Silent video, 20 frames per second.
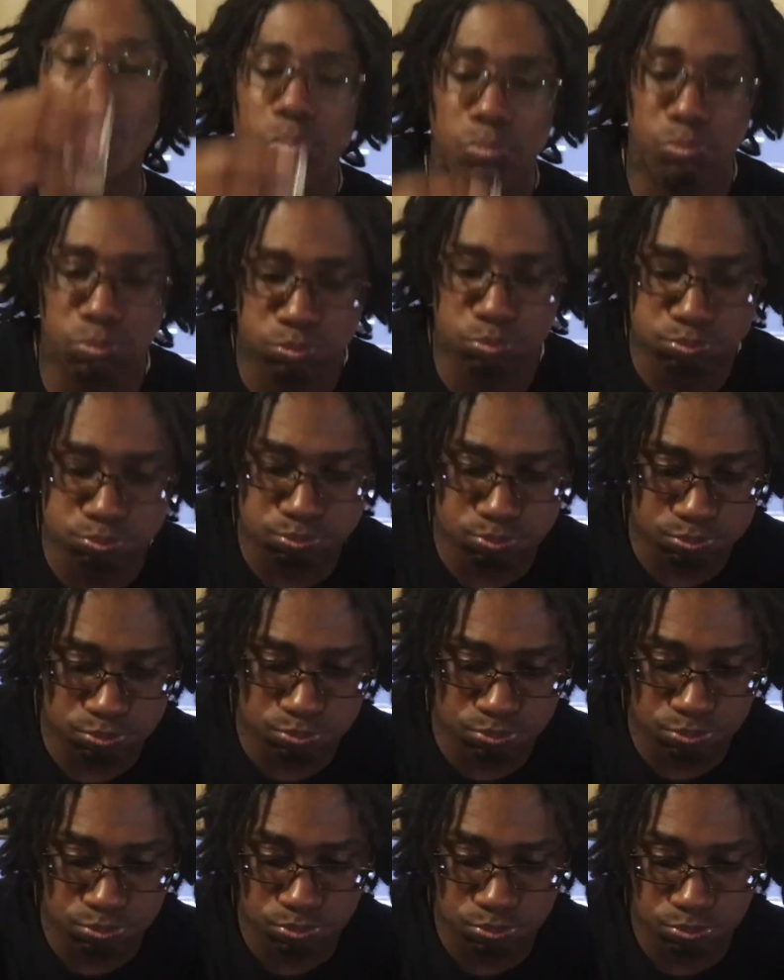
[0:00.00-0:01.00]

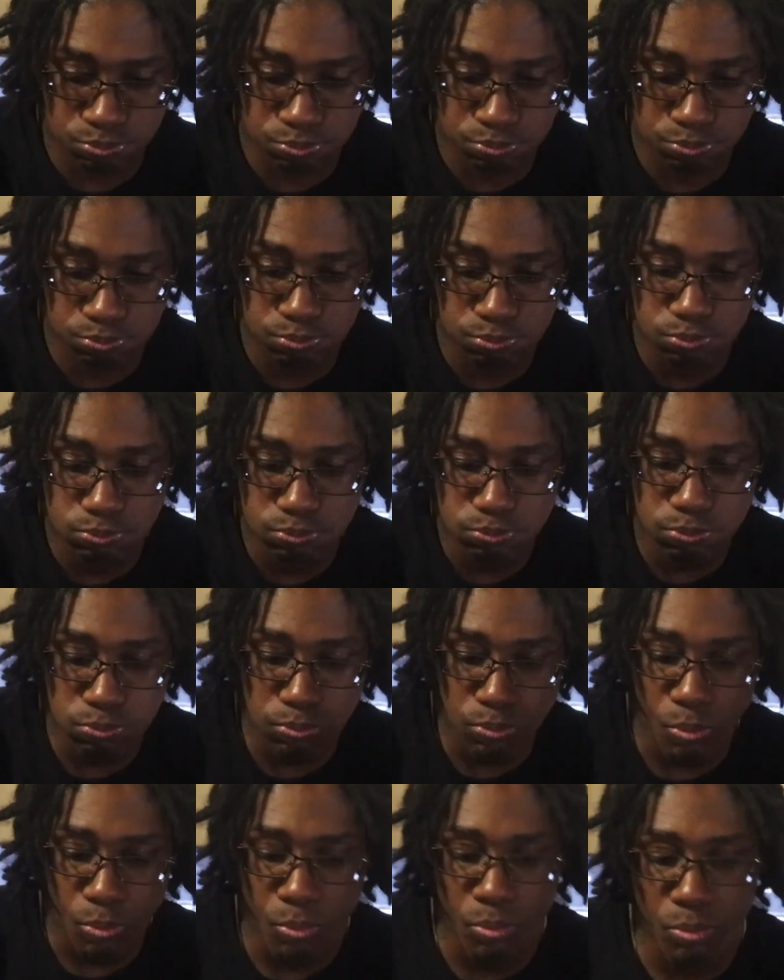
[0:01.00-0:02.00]

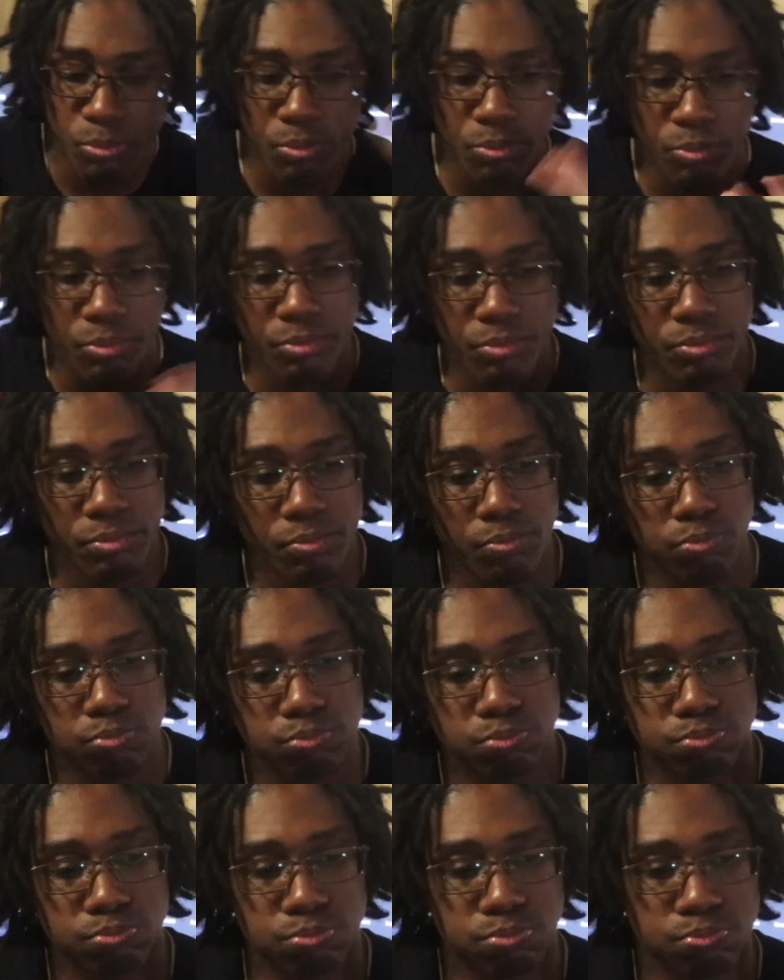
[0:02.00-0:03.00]
This person isn't speaking.